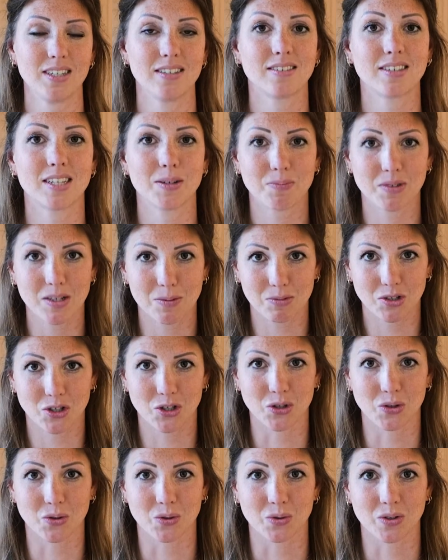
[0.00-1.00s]
Tip number
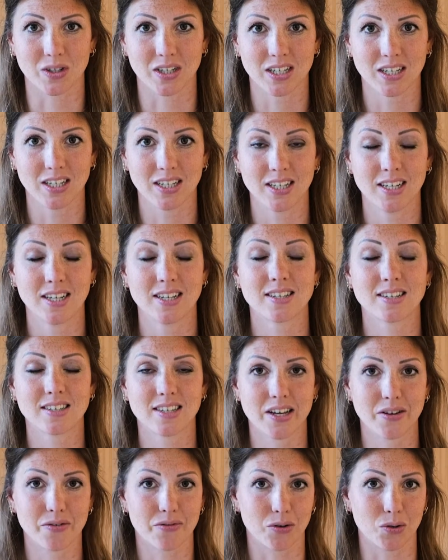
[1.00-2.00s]
2,
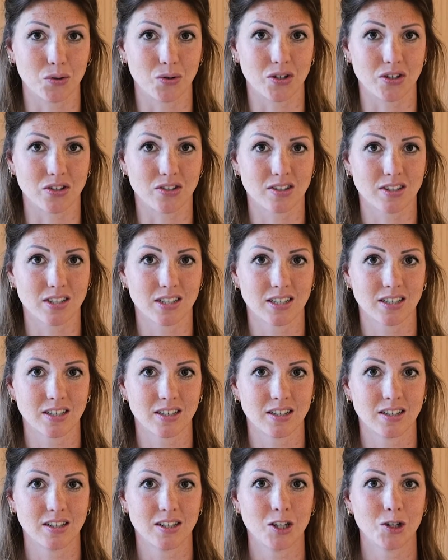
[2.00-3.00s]
stay focused.
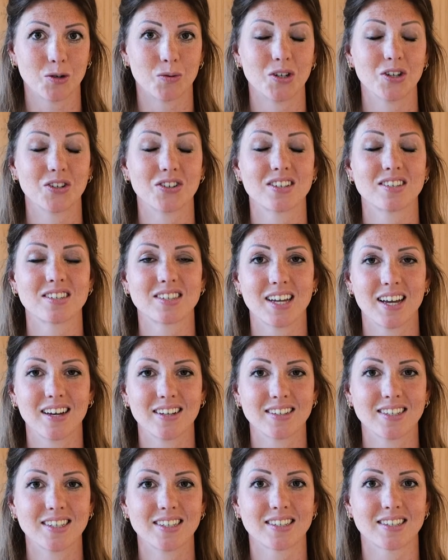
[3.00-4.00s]
We
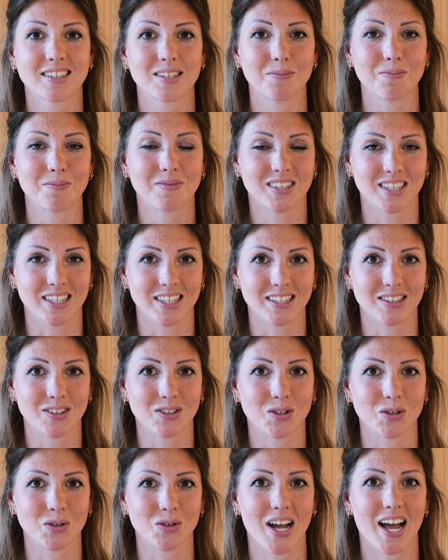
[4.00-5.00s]
understand it's tempting
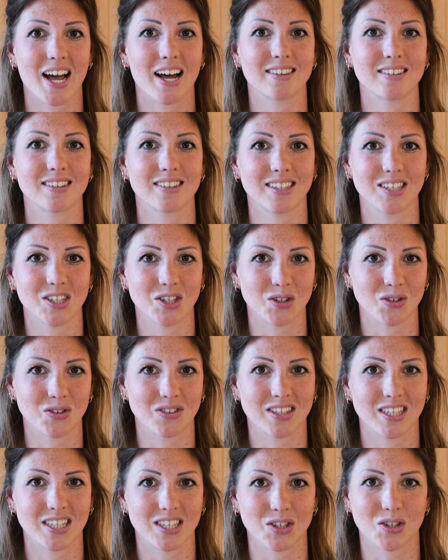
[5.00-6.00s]
to add additional
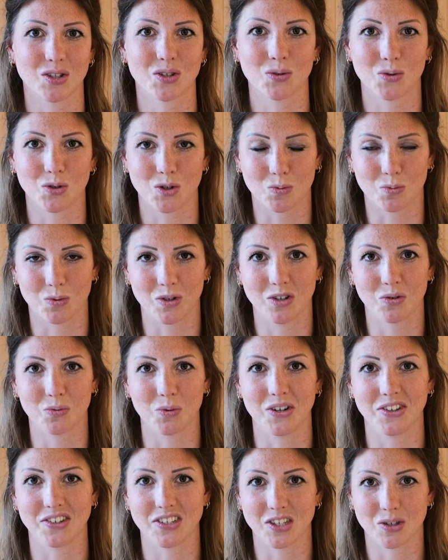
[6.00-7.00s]
tickets to a sprint
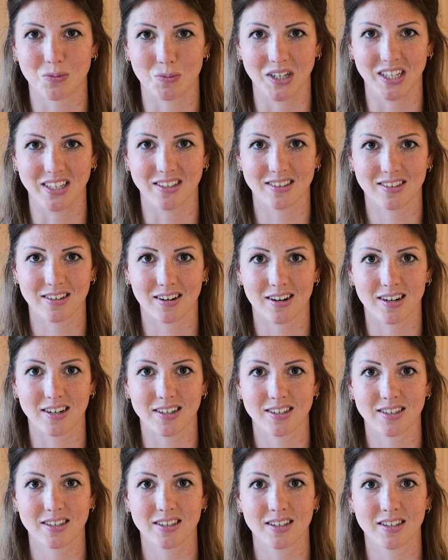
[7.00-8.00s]
once it's being
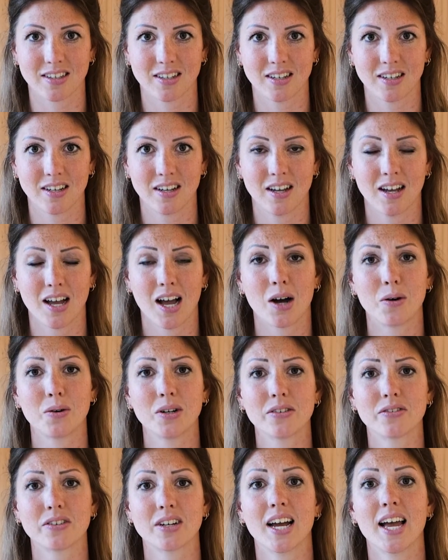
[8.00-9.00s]
started.
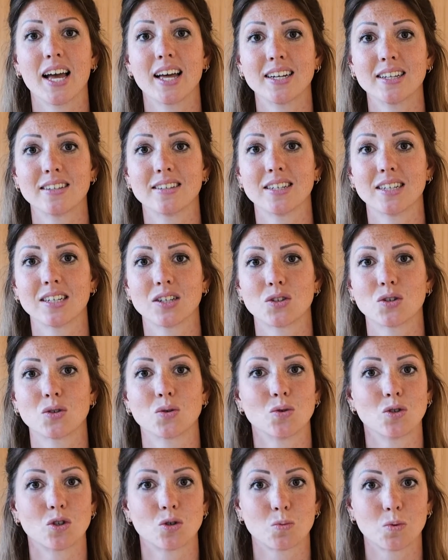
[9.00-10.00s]
However, adding tickets
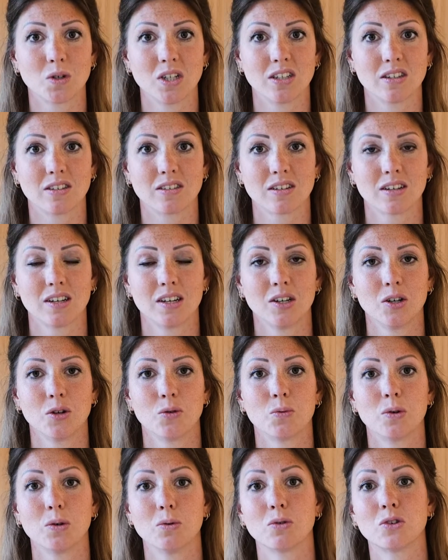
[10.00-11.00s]
to a sprint
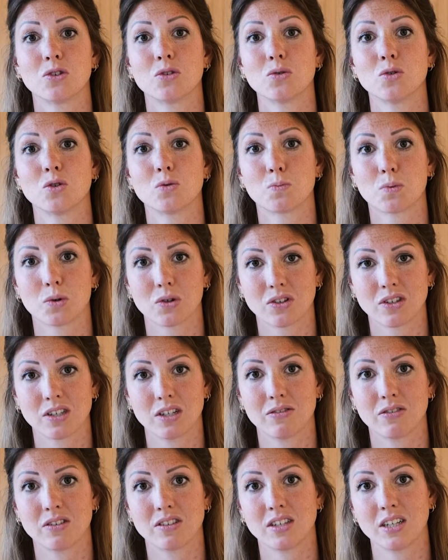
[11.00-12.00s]
will reduce
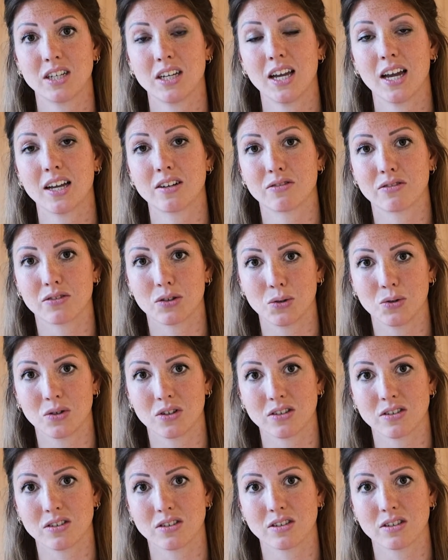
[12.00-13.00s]
productivity and
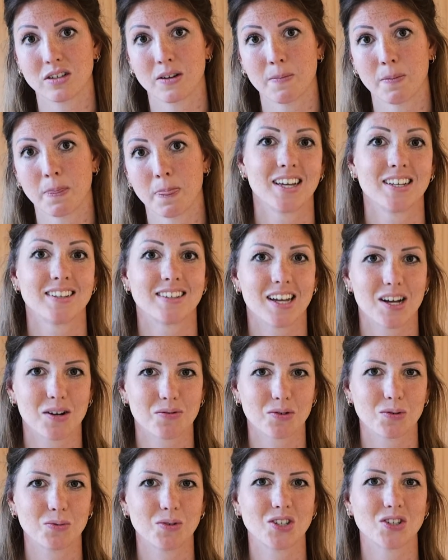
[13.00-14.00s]
focus.
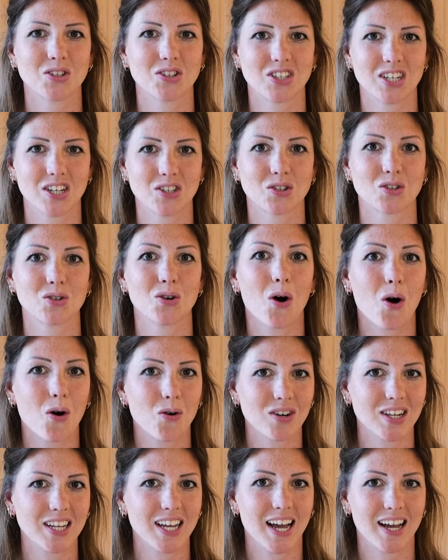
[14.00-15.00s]
Therefore, we suggest to
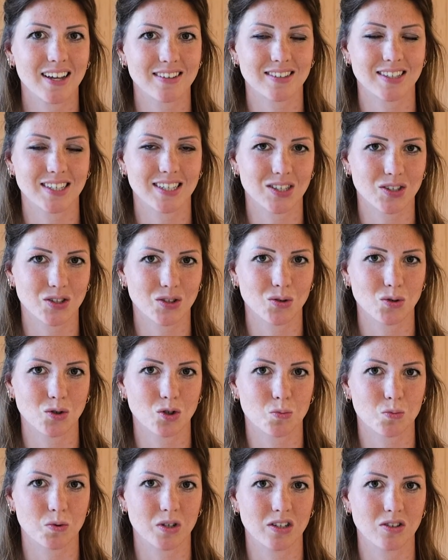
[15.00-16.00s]
only add tickets to a
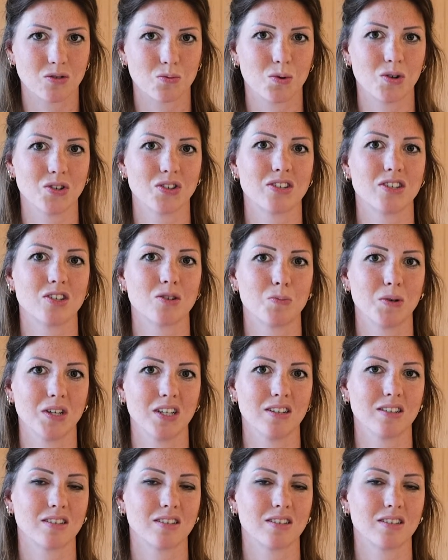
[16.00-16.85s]
sprint once it's being